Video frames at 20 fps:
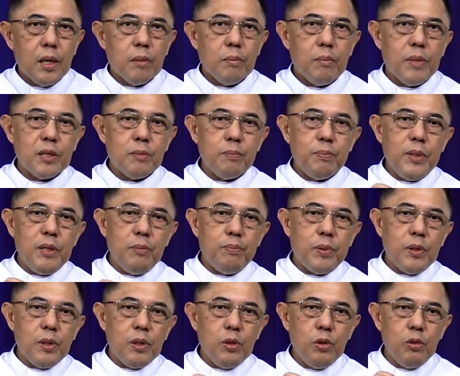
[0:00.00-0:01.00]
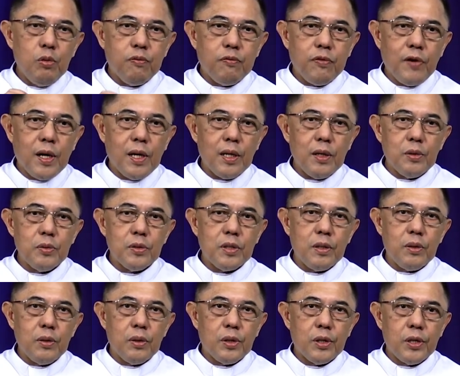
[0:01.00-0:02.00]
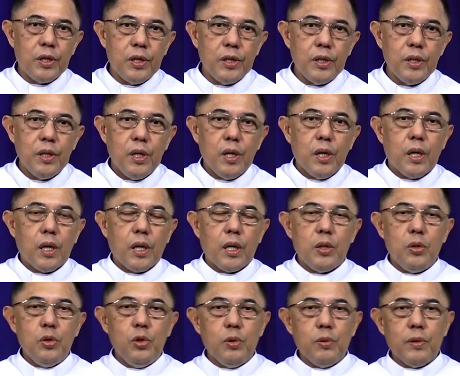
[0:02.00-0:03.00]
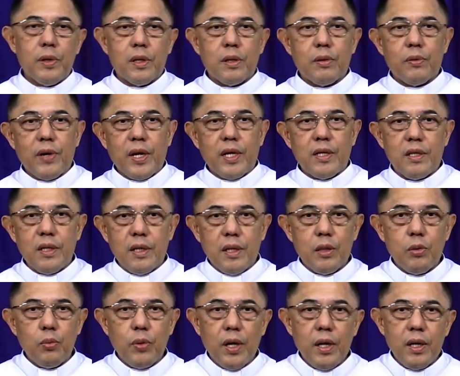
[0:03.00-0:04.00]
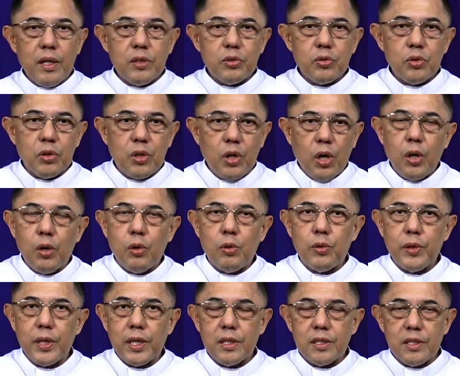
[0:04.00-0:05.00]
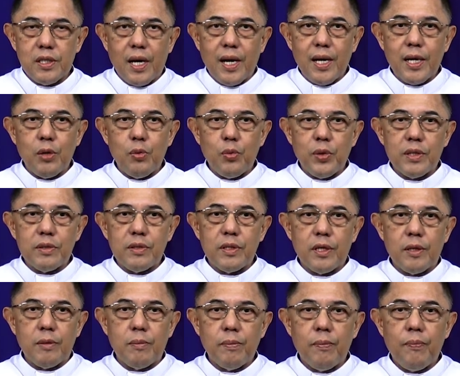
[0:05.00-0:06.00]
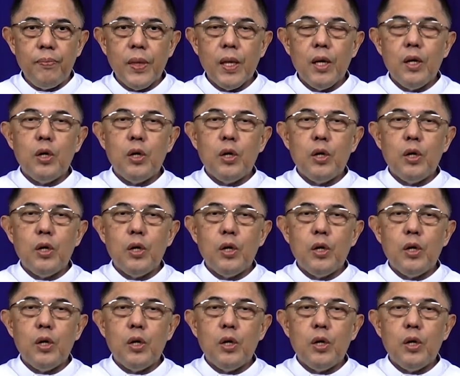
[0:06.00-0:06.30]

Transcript: but people who follow the Lord and who were ready and willing to go and die with him,